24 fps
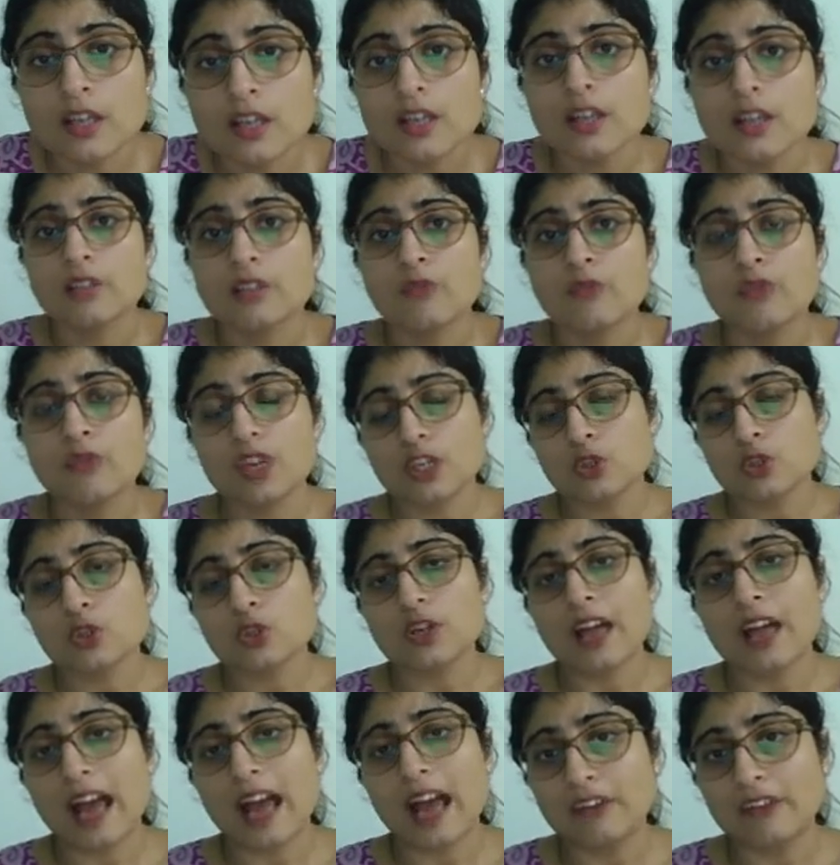we should
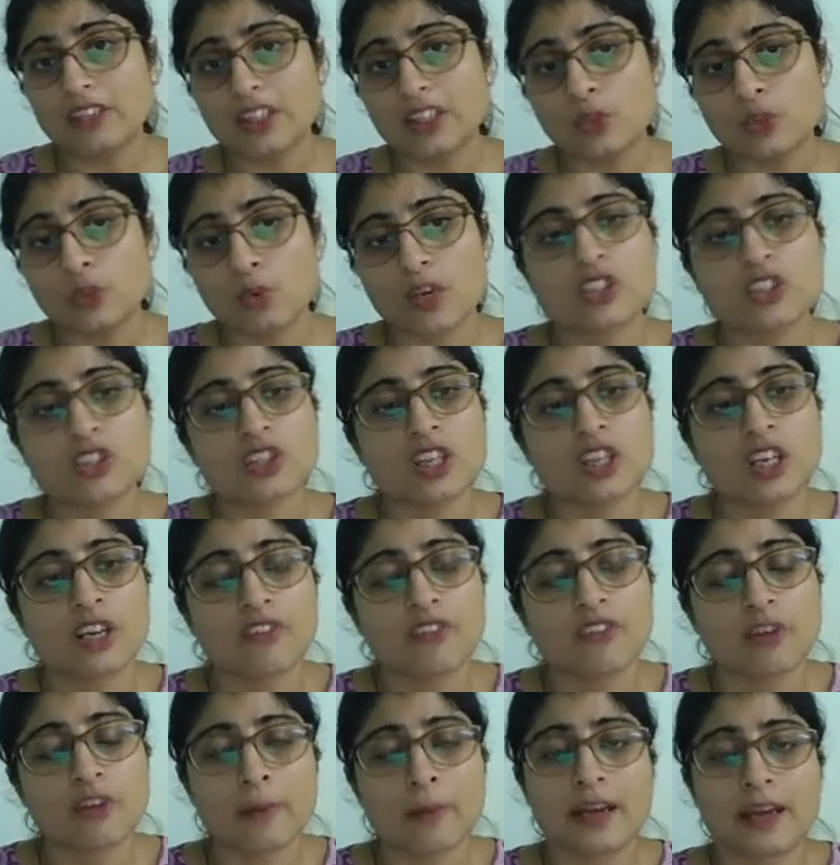have that question in our
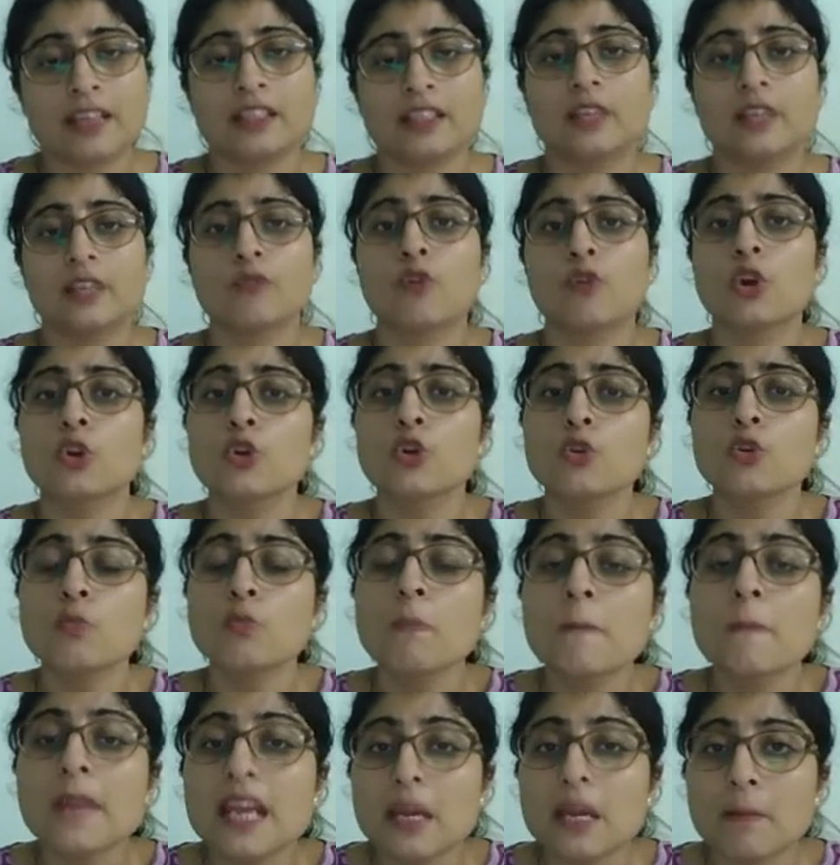mind, that what do you
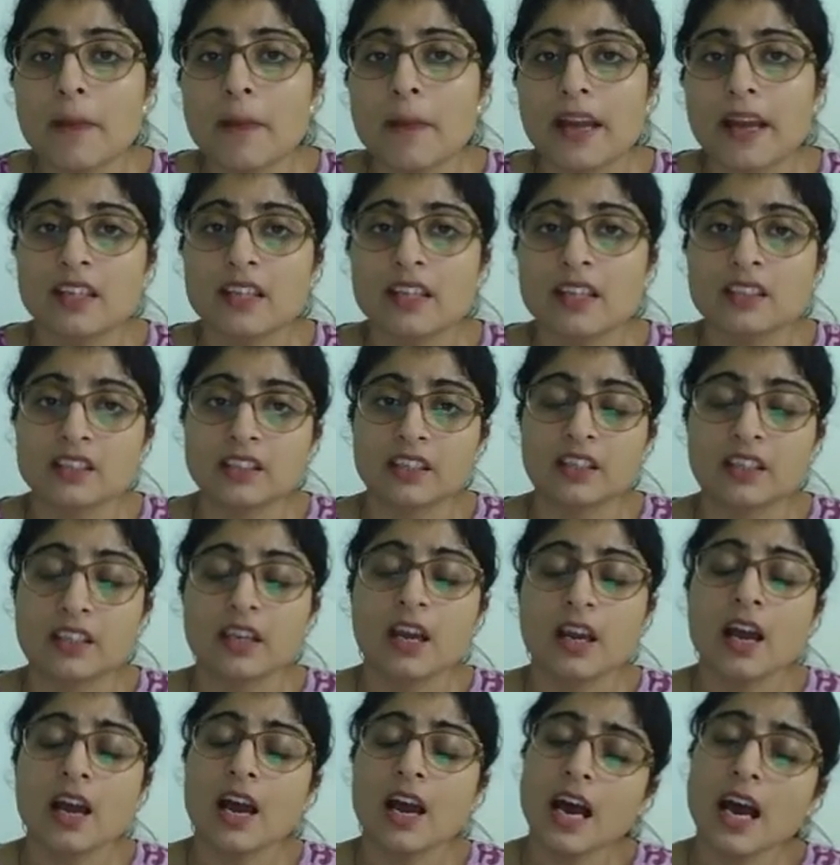mean by internet?
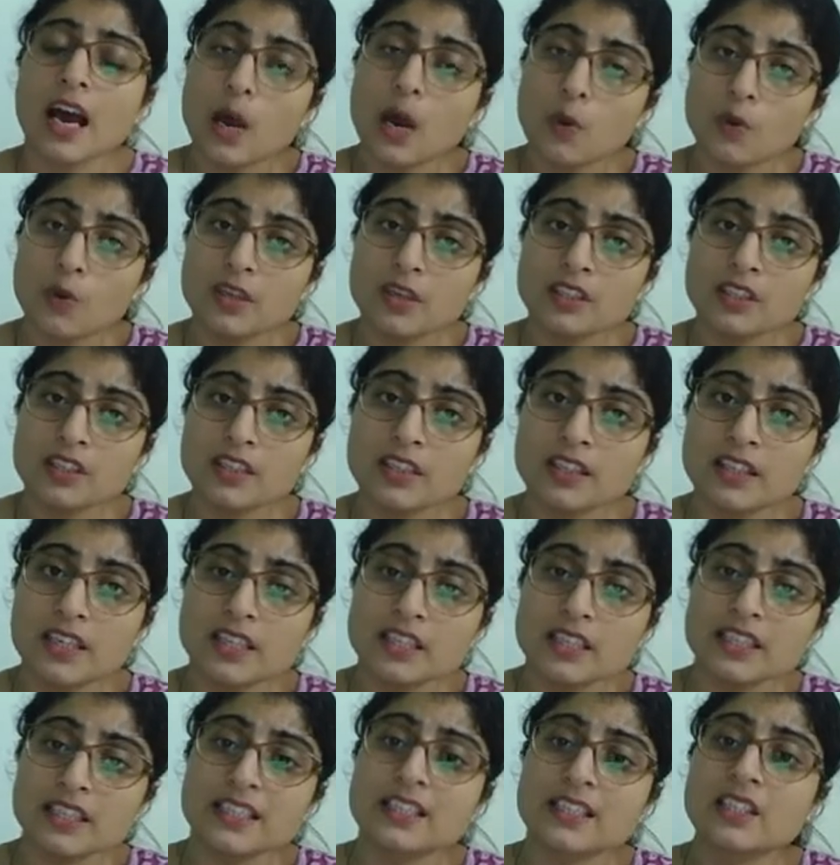How internet
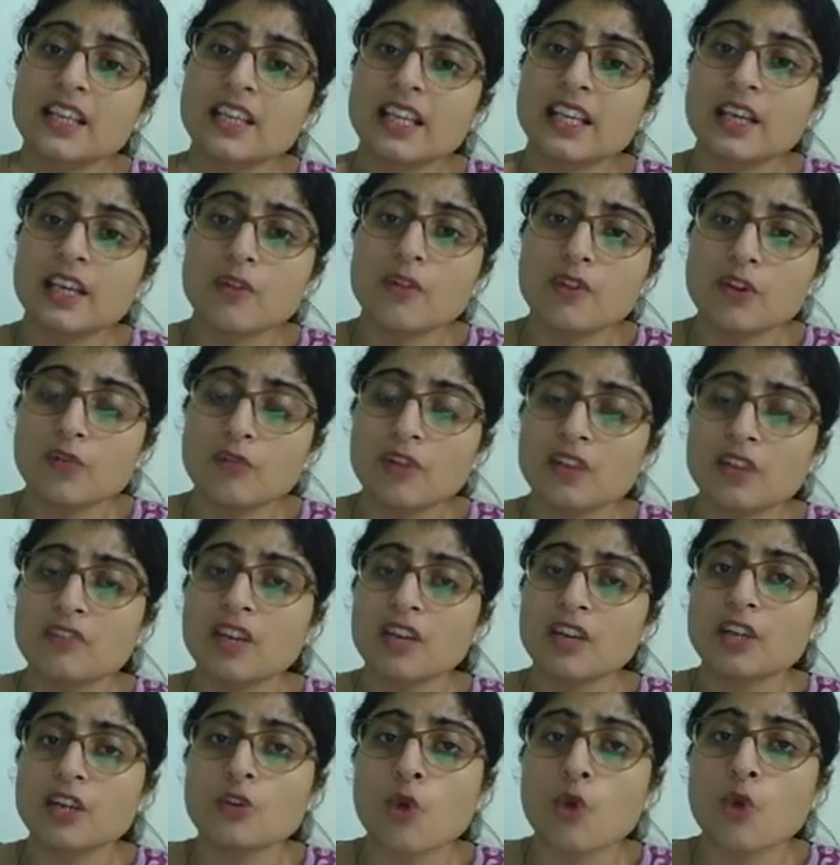is relevant when we are
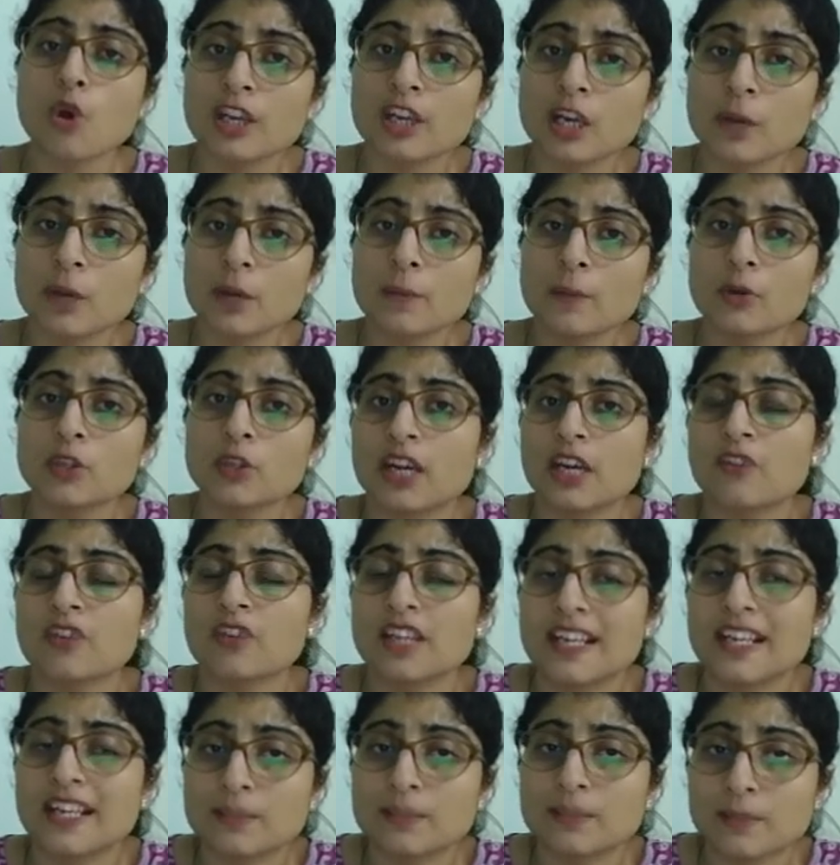talking about the
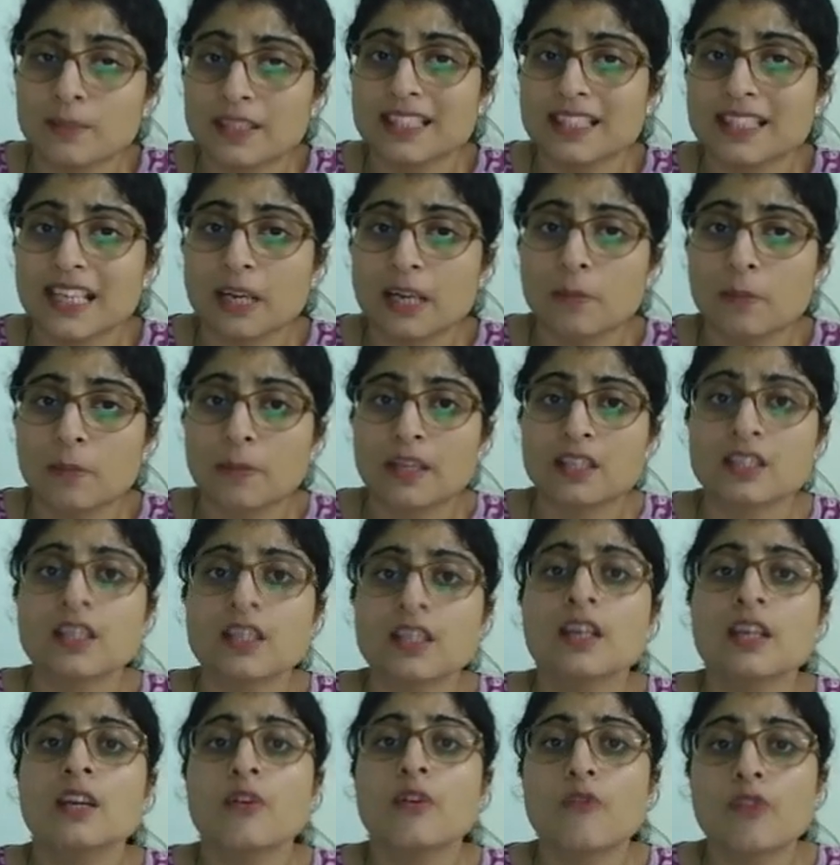advertisement segment?
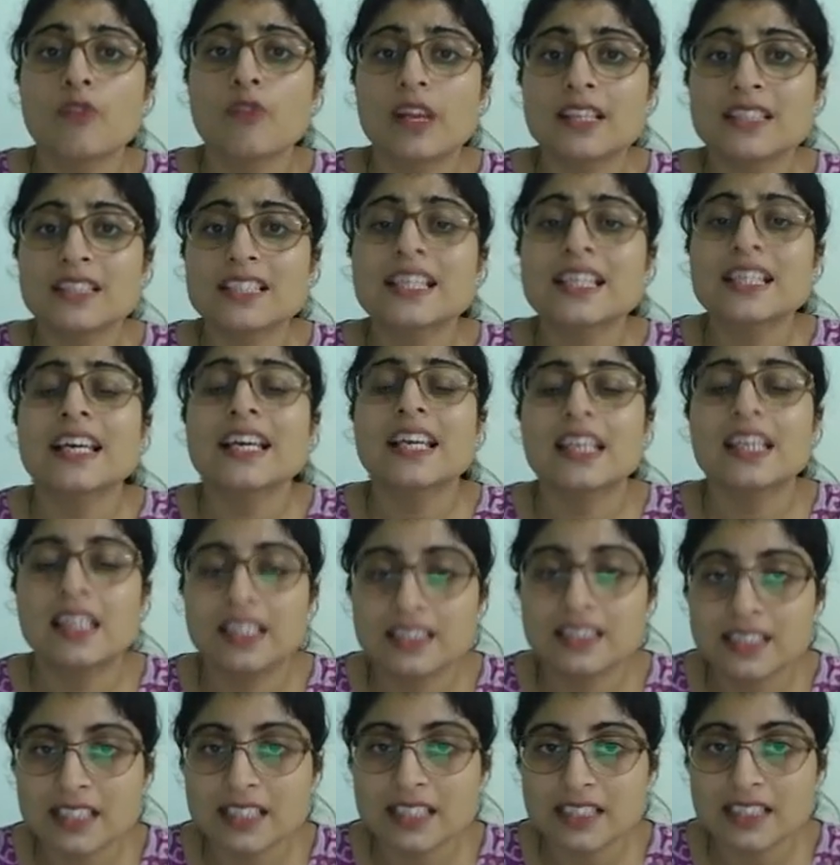Friends, let's
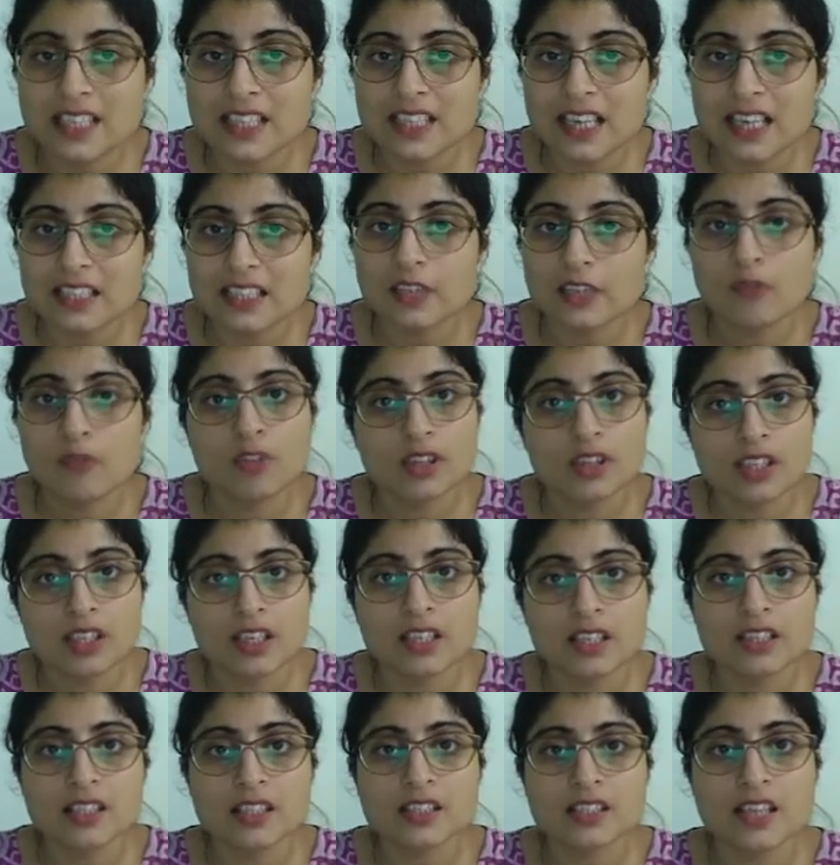get started with the
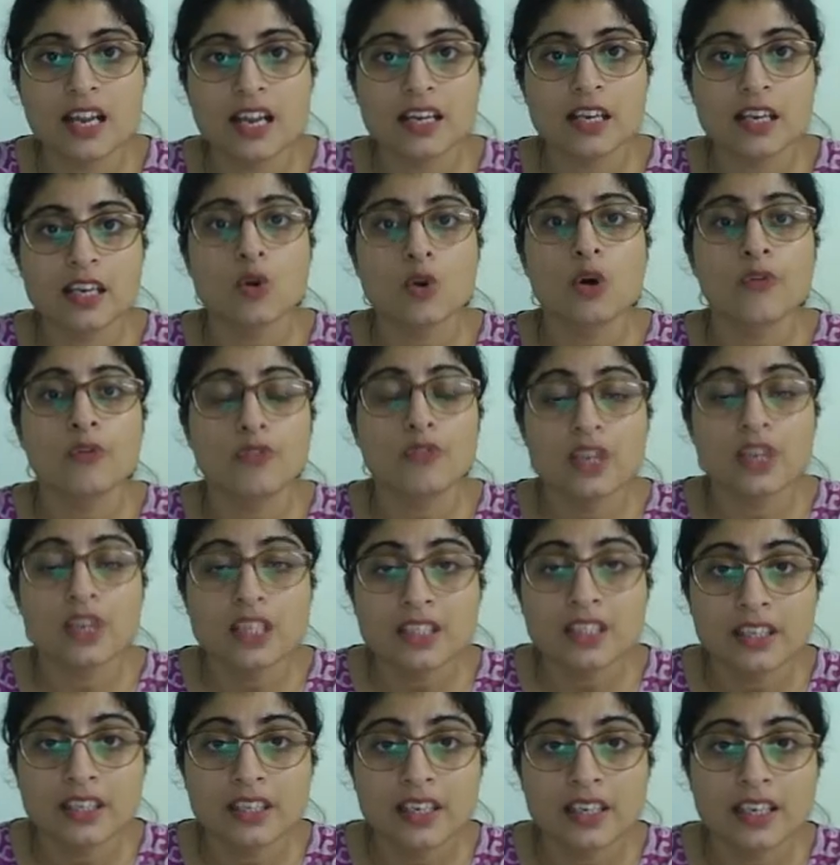understanding of
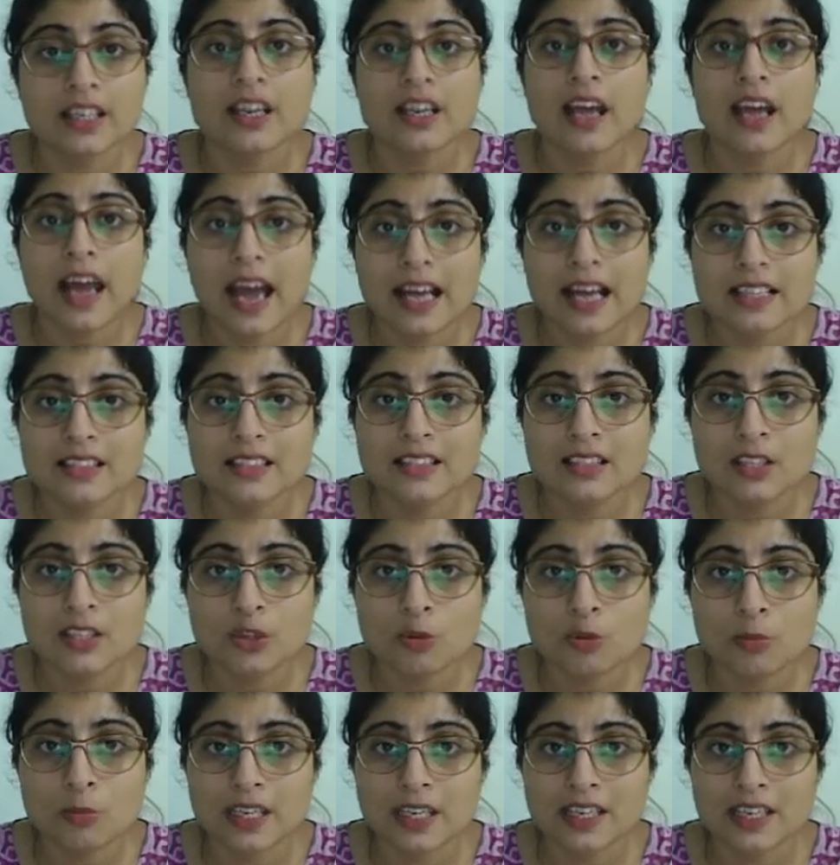internet as the new
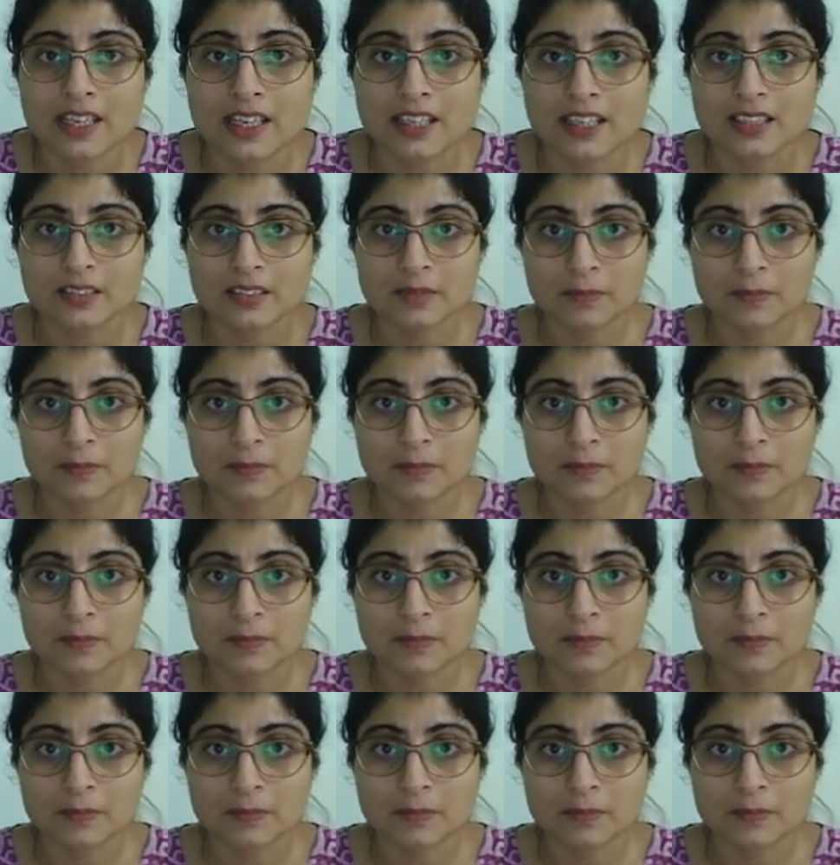media.